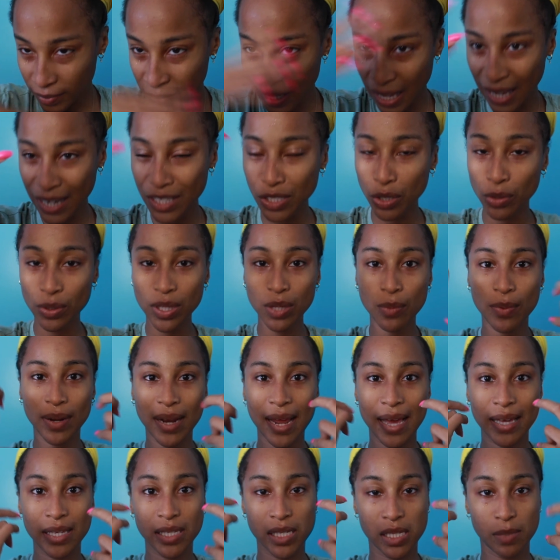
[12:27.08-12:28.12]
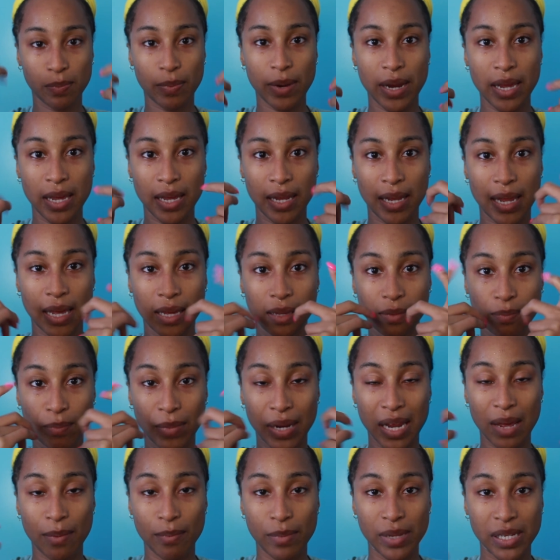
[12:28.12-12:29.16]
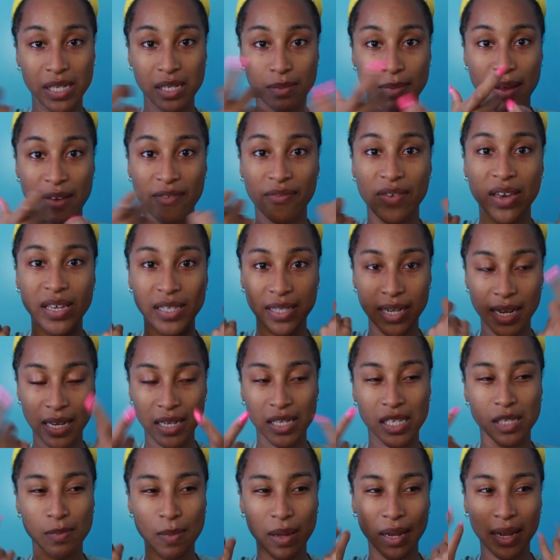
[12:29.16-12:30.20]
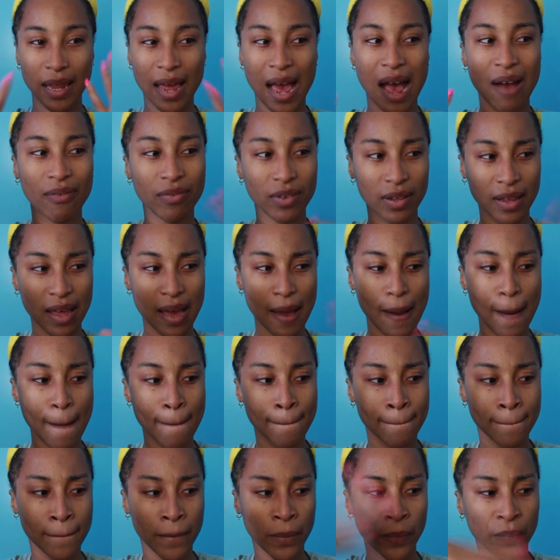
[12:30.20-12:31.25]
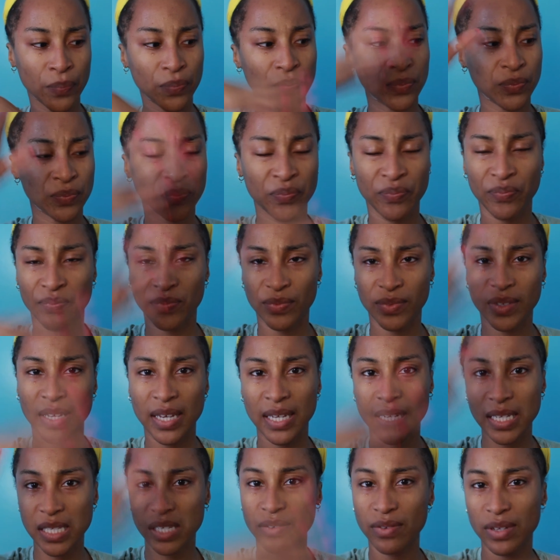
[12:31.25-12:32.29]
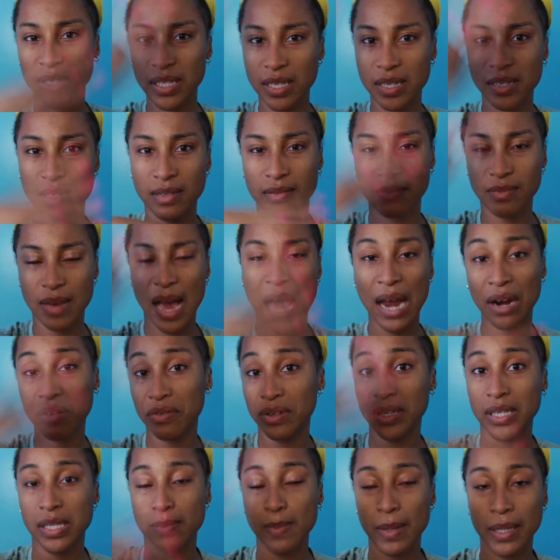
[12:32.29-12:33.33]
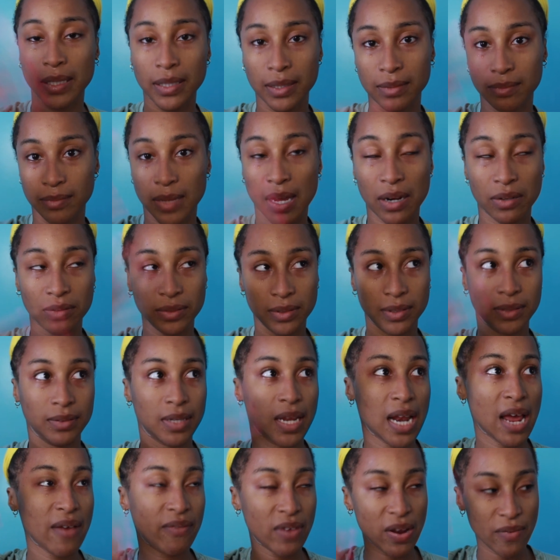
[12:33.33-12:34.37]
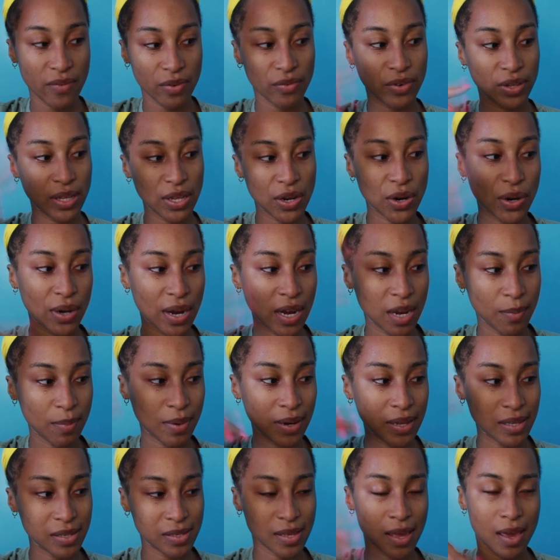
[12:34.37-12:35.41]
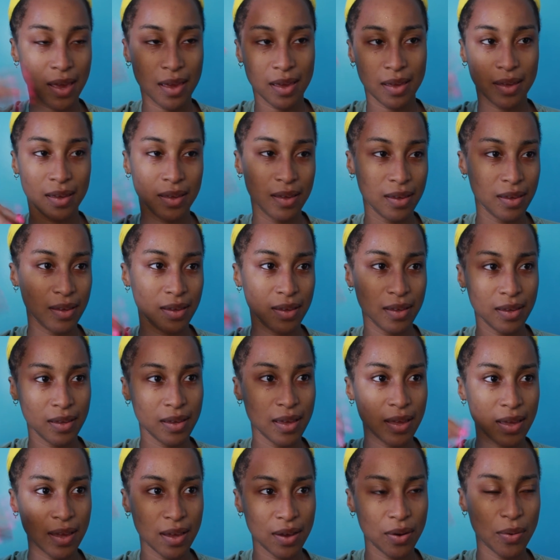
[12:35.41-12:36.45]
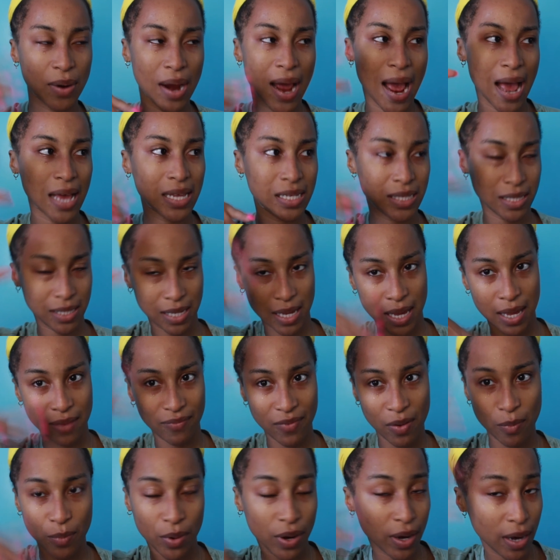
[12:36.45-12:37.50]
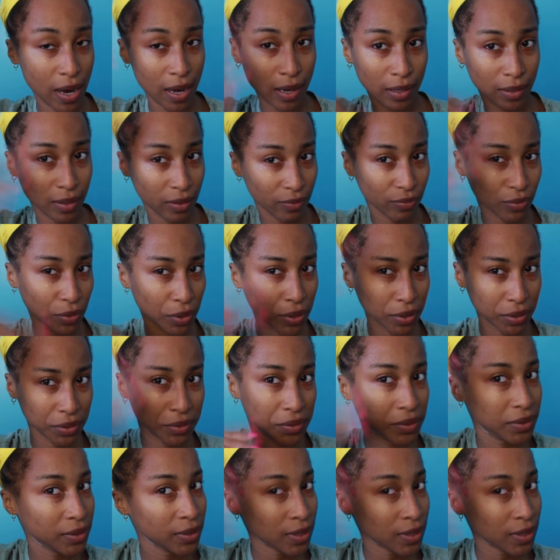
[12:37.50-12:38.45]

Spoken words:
And it's only when I spray it, like when I mist my face, that I can smell it. After that, it doesn't really, I don't really smell it. And I've never really heard anybody say or ask if I'm wearing anything floral.